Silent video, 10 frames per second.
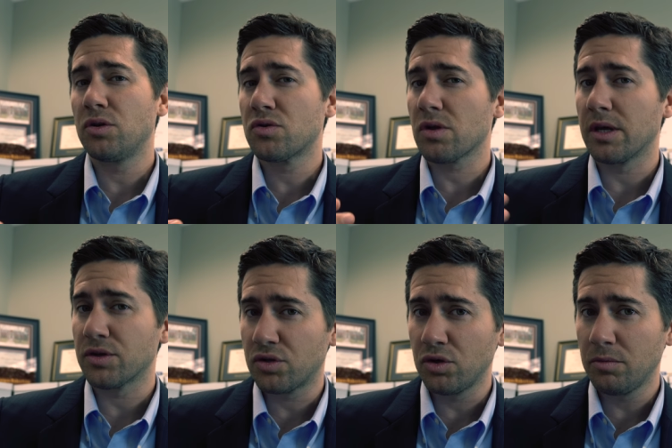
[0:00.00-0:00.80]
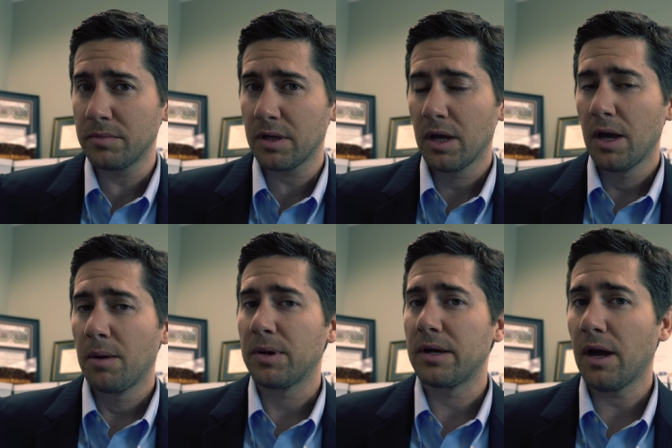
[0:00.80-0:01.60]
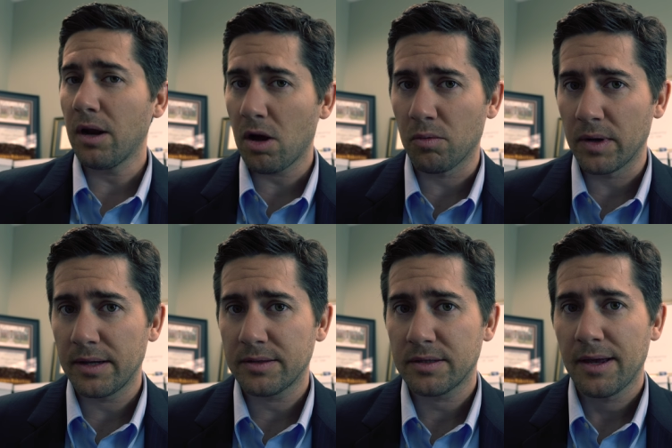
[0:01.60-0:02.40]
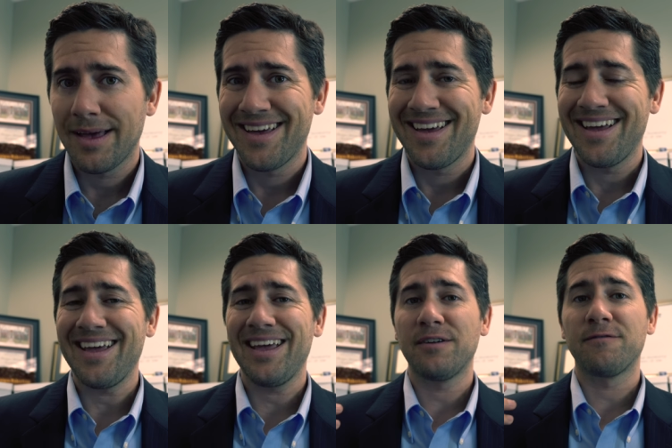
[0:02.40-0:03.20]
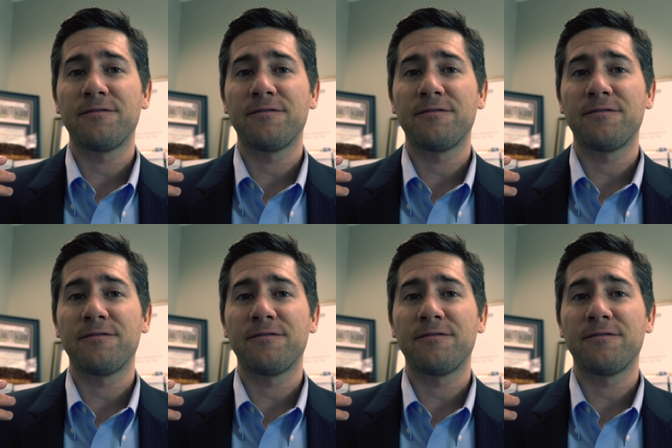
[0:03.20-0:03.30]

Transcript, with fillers: usually assumed, but not always. And